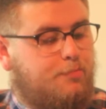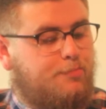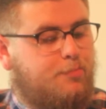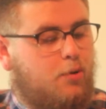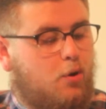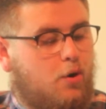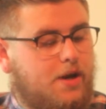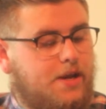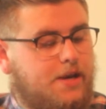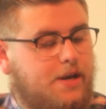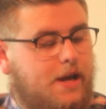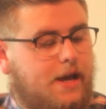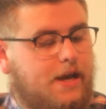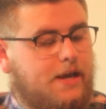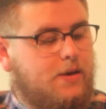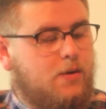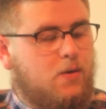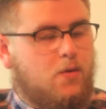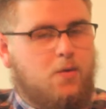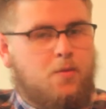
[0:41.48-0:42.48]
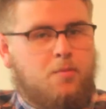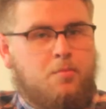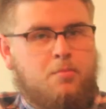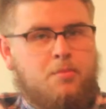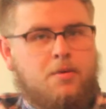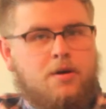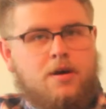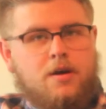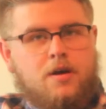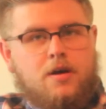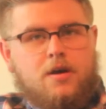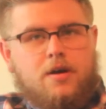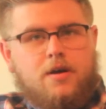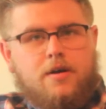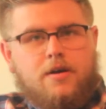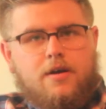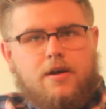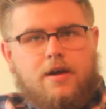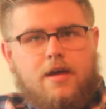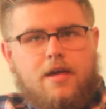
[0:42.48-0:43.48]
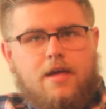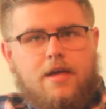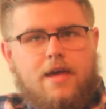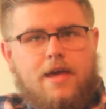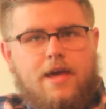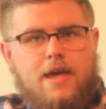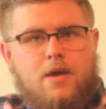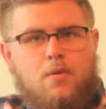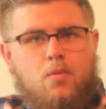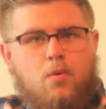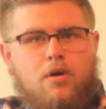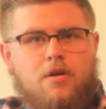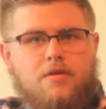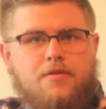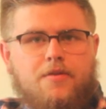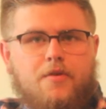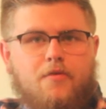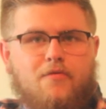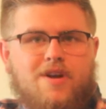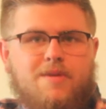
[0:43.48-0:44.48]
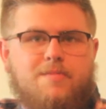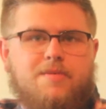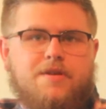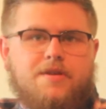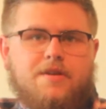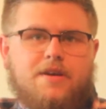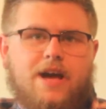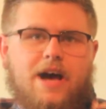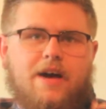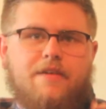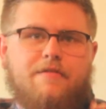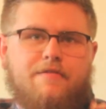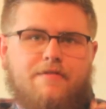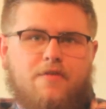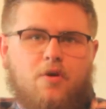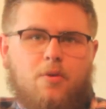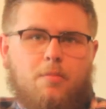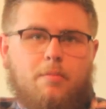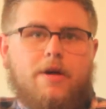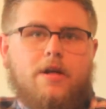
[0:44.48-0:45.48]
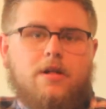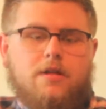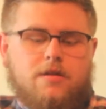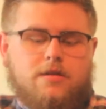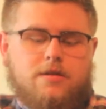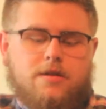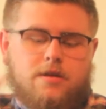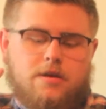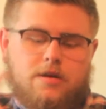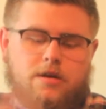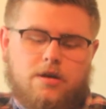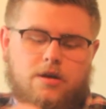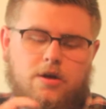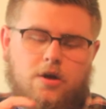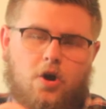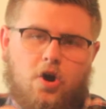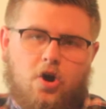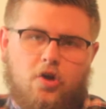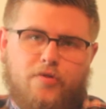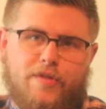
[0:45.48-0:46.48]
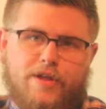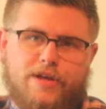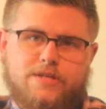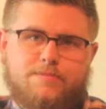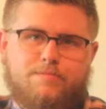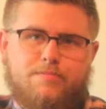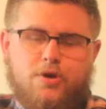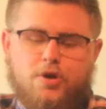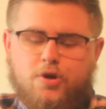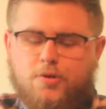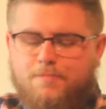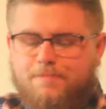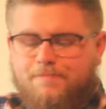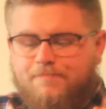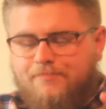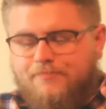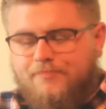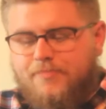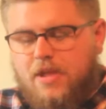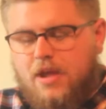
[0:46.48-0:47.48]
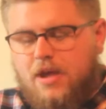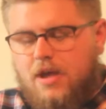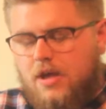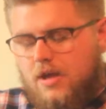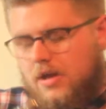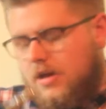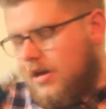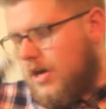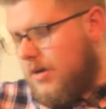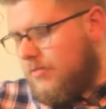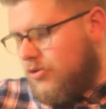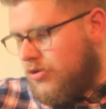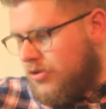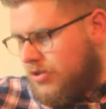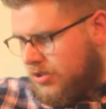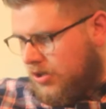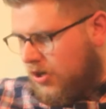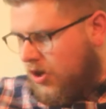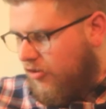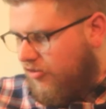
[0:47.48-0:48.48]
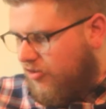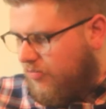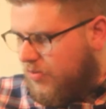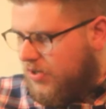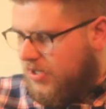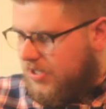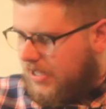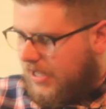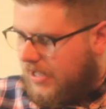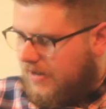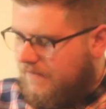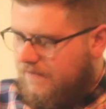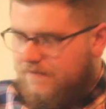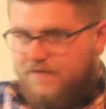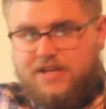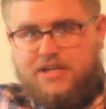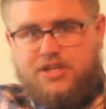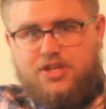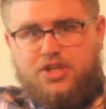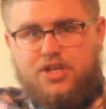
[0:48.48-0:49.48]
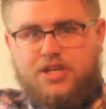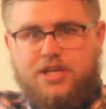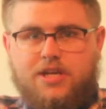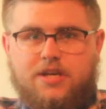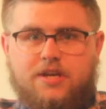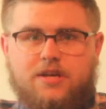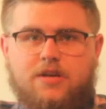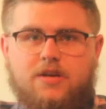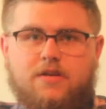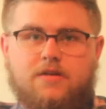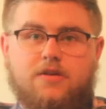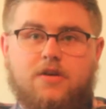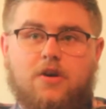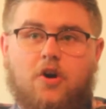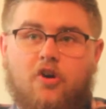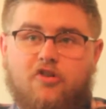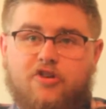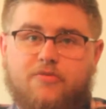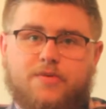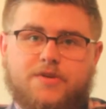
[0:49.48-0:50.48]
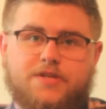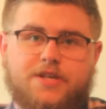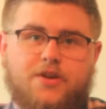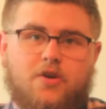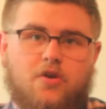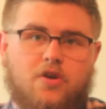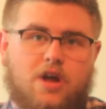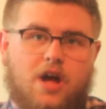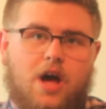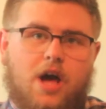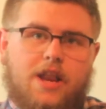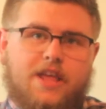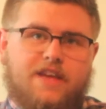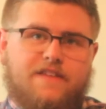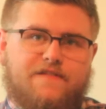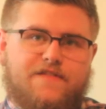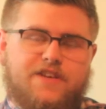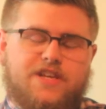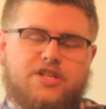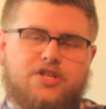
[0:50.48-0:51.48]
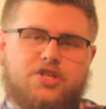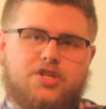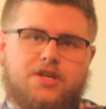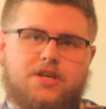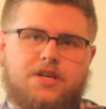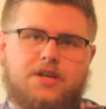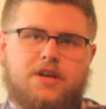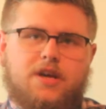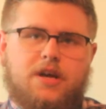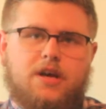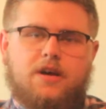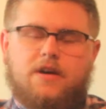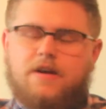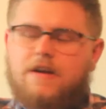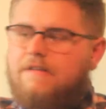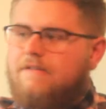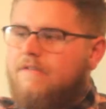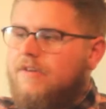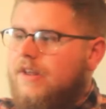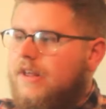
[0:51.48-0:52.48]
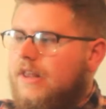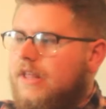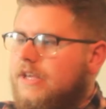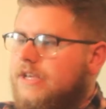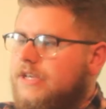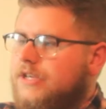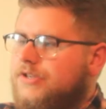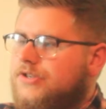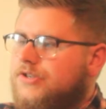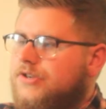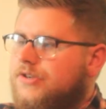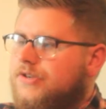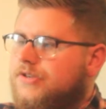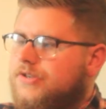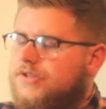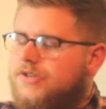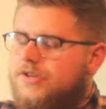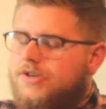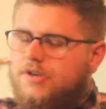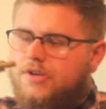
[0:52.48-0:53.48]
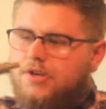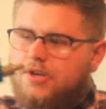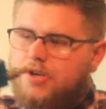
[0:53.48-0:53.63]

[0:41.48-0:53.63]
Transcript: 0.9 ohm A1 ribbon canfor build on this beaut. I'm using 100% VG, 100% organic VG vanilla E juice.